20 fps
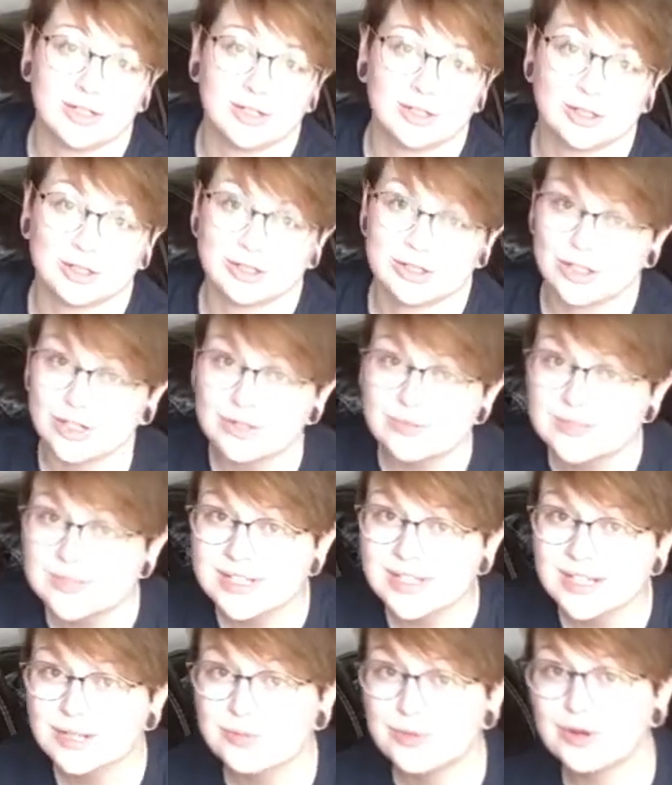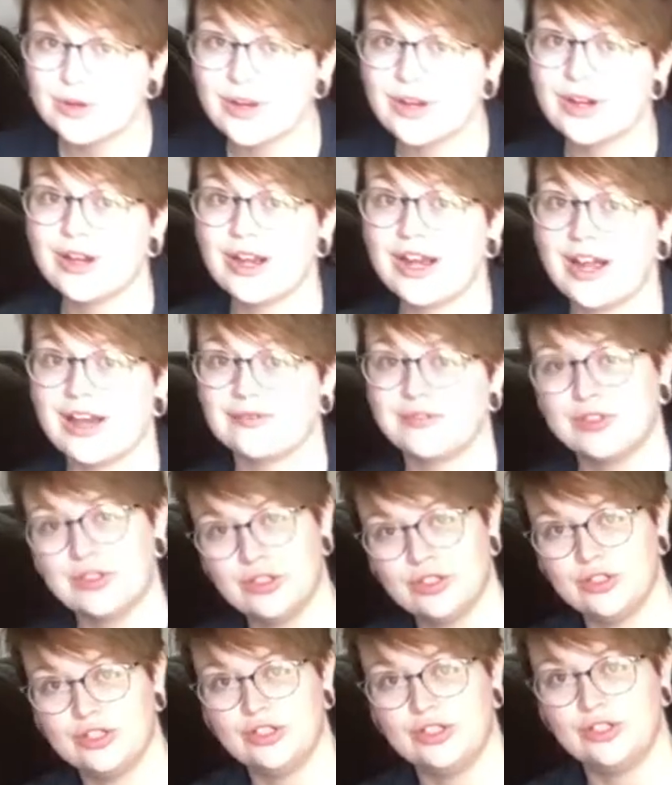on good terms anymore
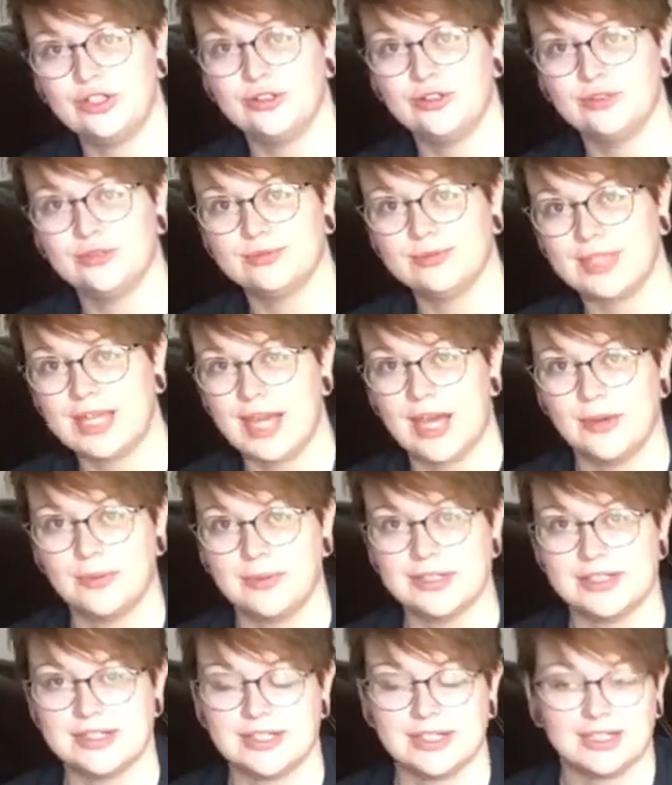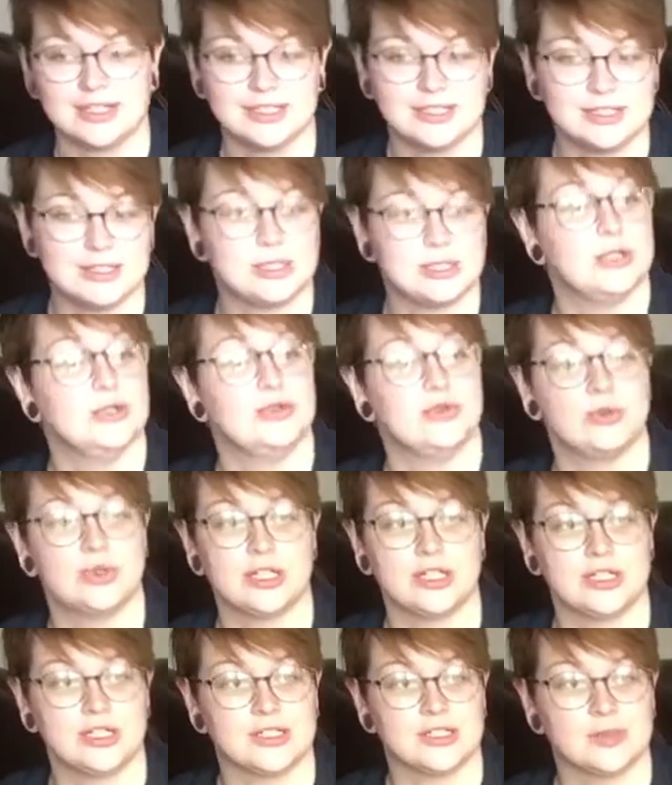after, you know, Gabby sticking his nose where
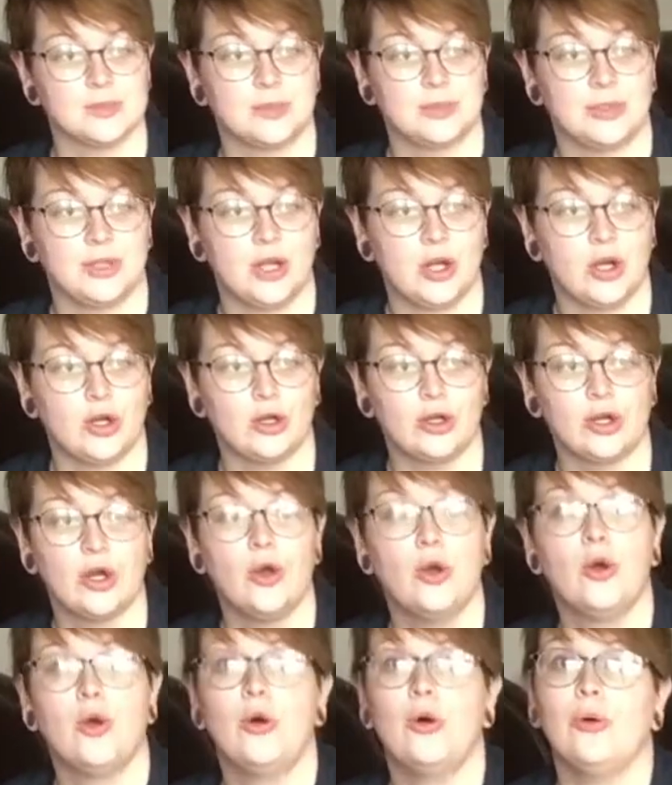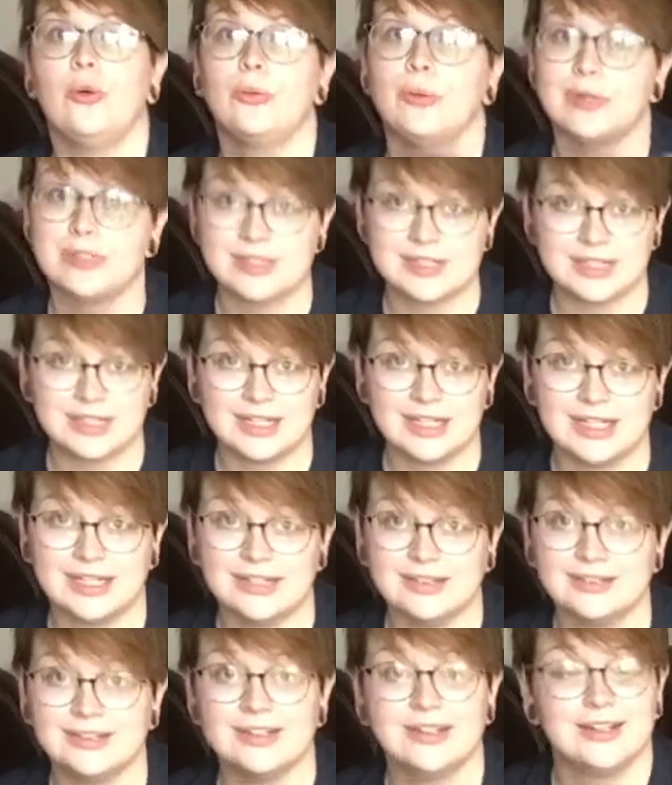it doesn't belong. Once
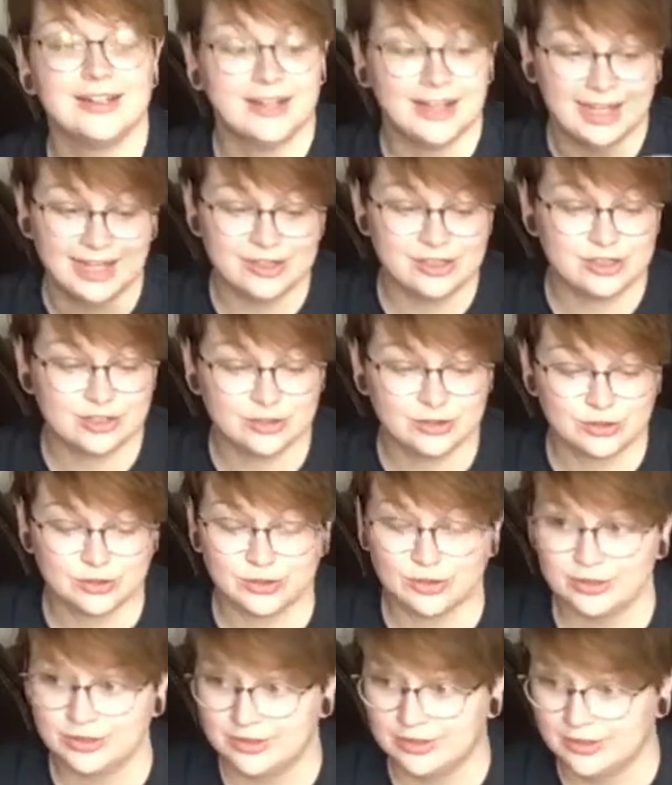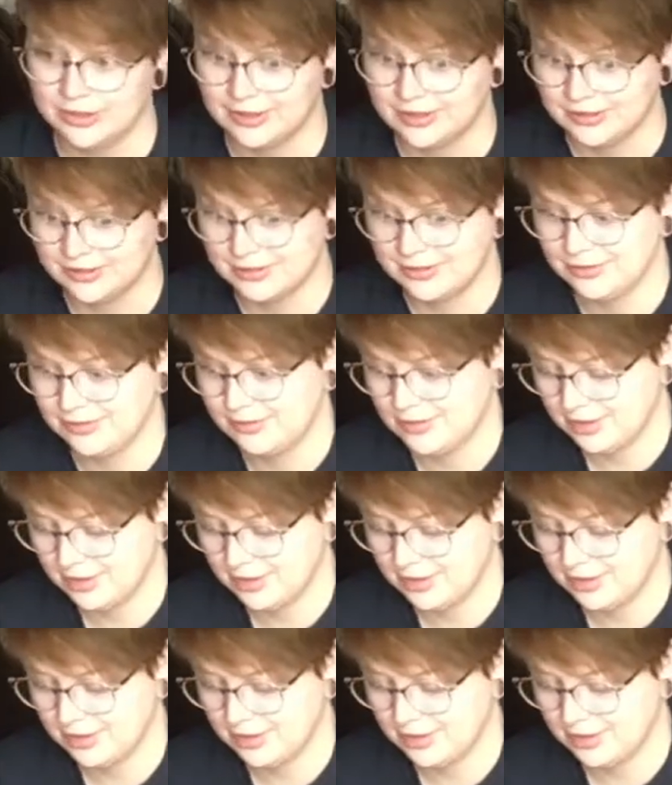again, as usual, nothing new